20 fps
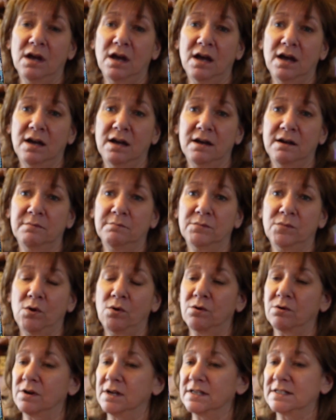
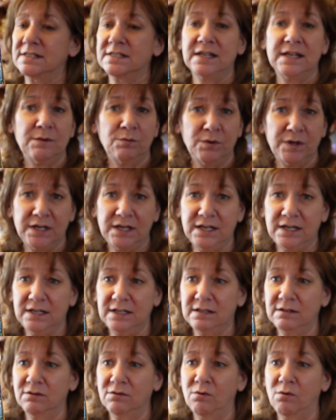or a
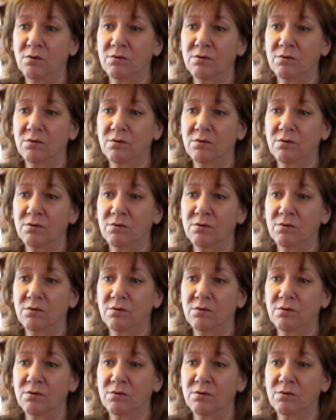seaweed